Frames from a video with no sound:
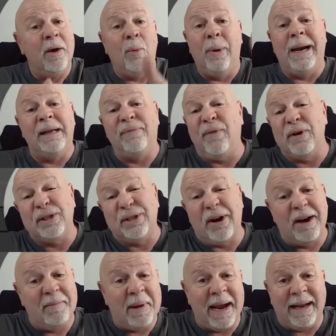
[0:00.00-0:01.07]
When I first
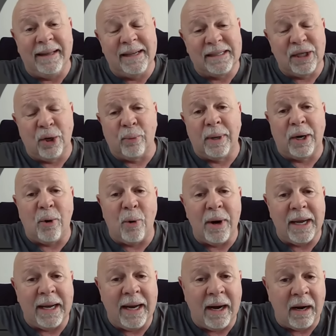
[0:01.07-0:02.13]
started making this little
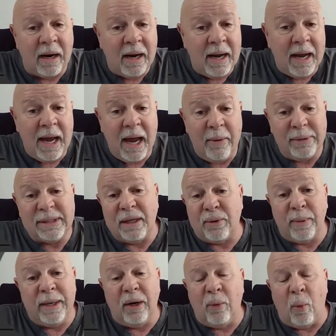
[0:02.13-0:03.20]
recording here, it was at
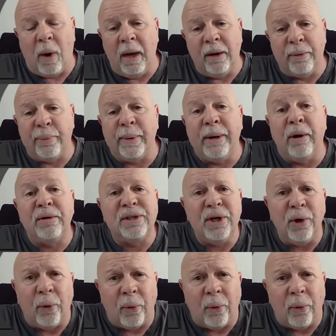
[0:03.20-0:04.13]
301 or 302.